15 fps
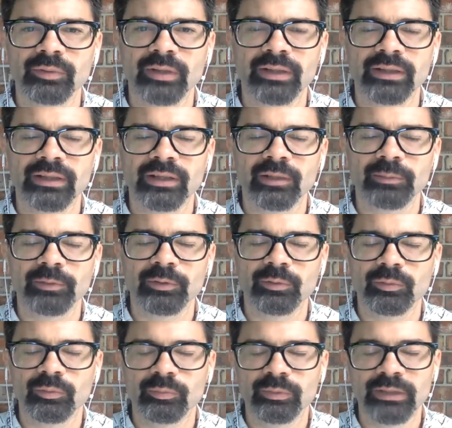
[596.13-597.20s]
I can help
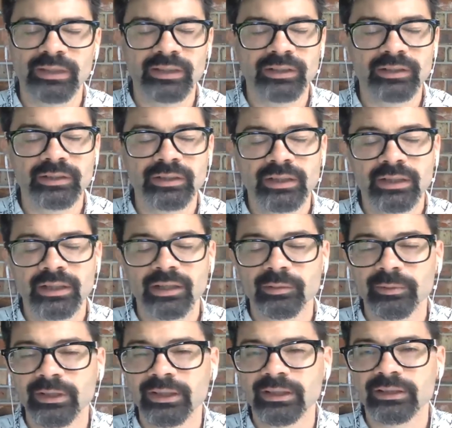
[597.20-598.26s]
you beginner,
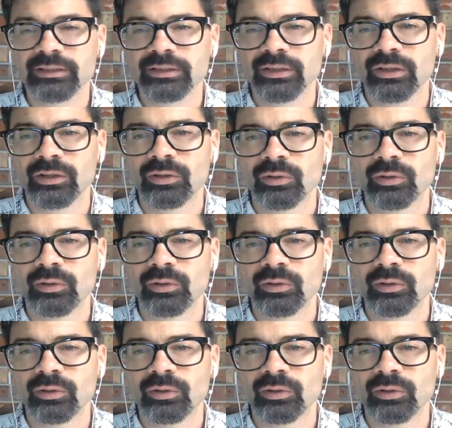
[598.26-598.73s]
intermediate,